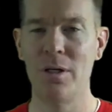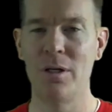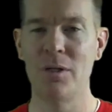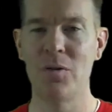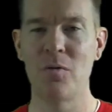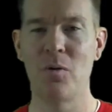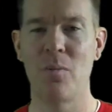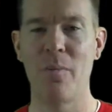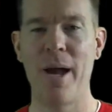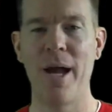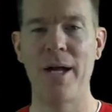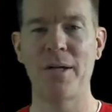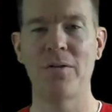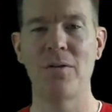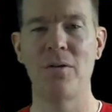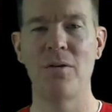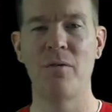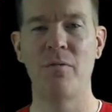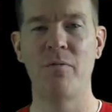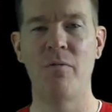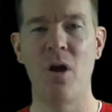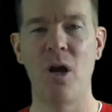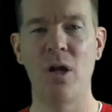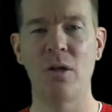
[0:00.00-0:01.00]
So we're back to the
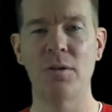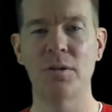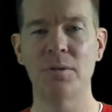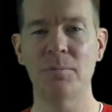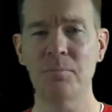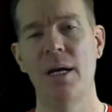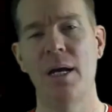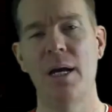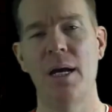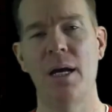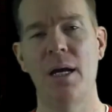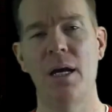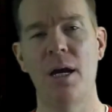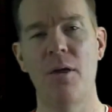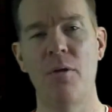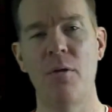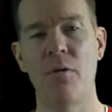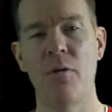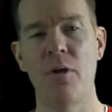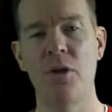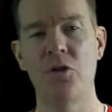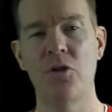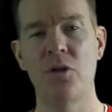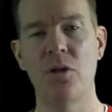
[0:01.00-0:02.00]
default. Other
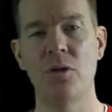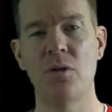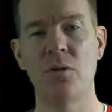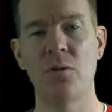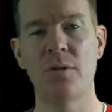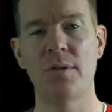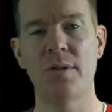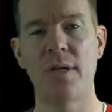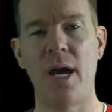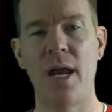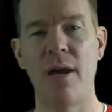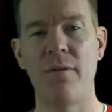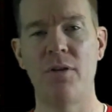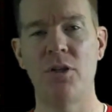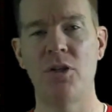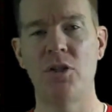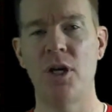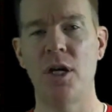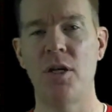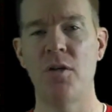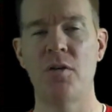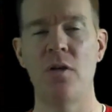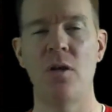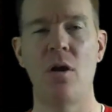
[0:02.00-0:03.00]
things you can do inside of it,
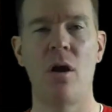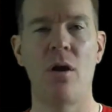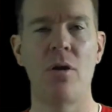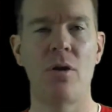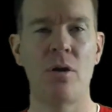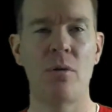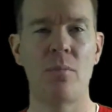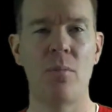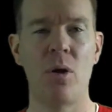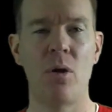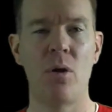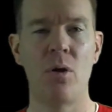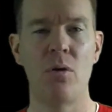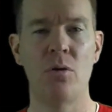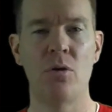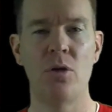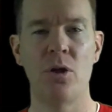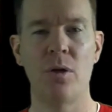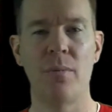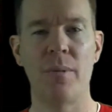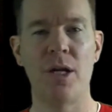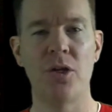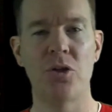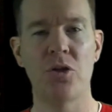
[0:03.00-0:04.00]
change the audio mode.
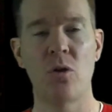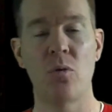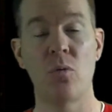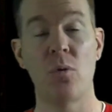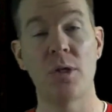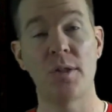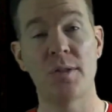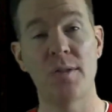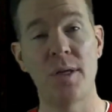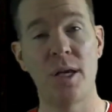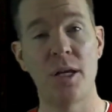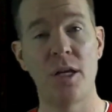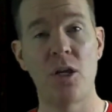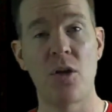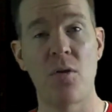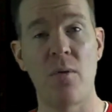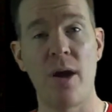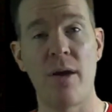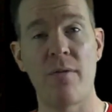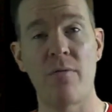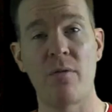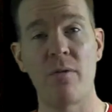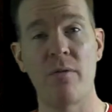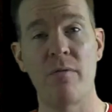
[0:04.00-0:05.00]
You can make sure what setting
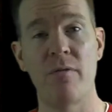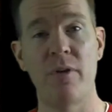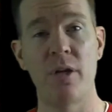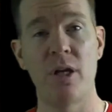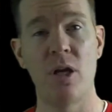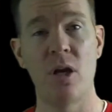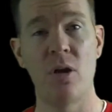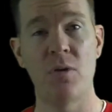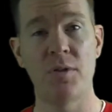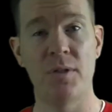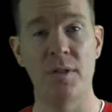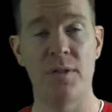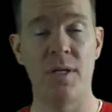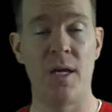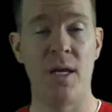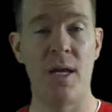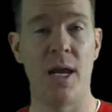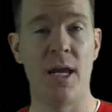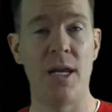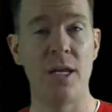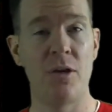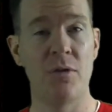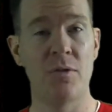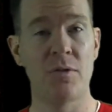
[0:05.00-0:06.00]
you're at for the videos at
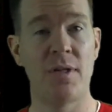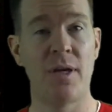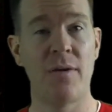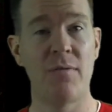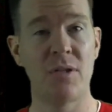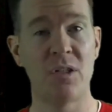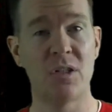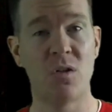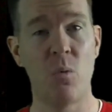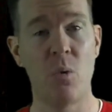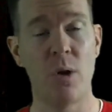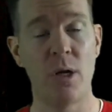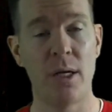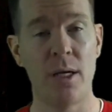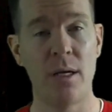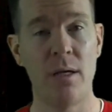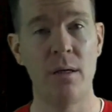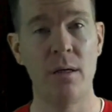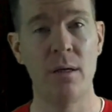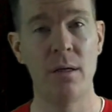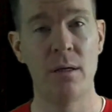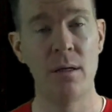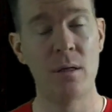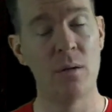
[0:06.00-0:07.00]
1080 or
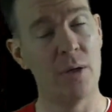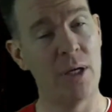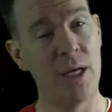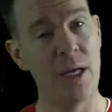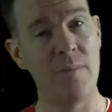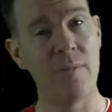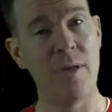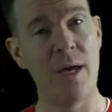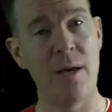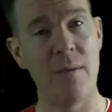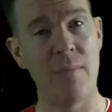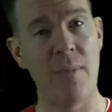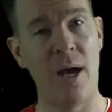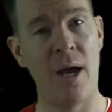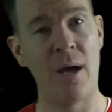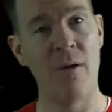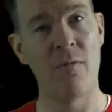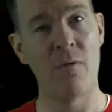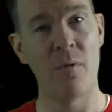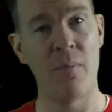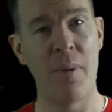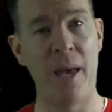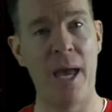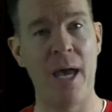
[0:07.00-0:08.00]
720. Keep that in
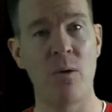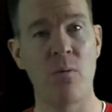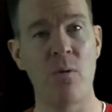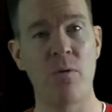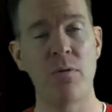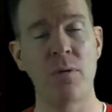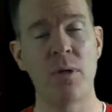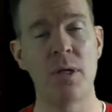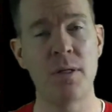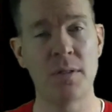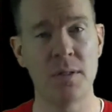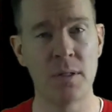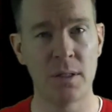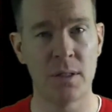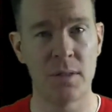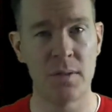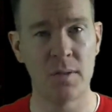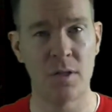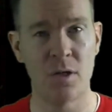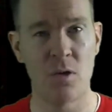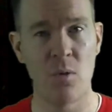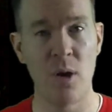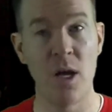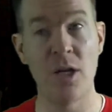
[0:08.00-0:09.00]
mind for bandwidth needs and
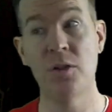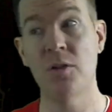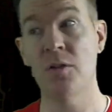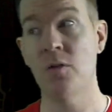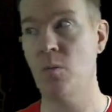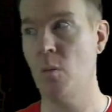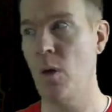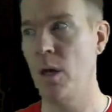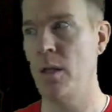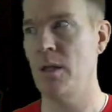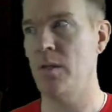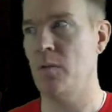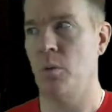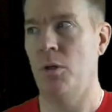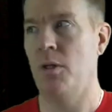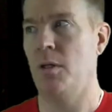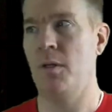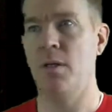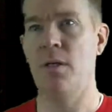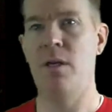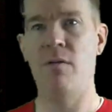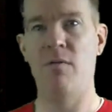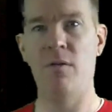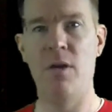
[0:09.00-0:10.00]
considerations, as well as what
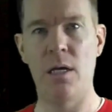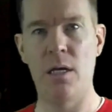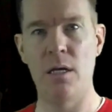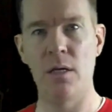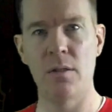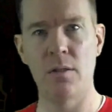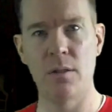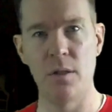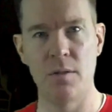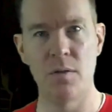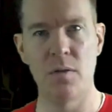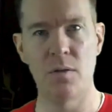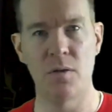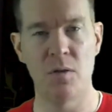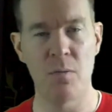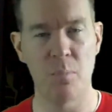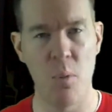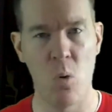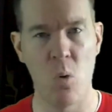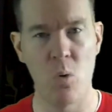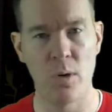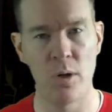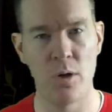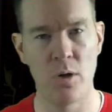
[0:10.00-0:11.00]
the TV is. Does it
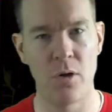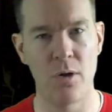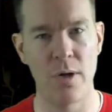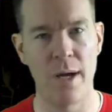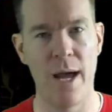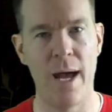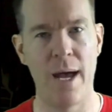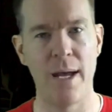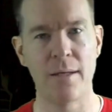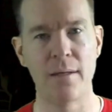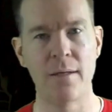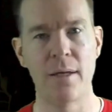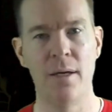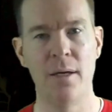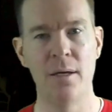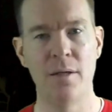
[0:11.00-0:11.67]
support it or not?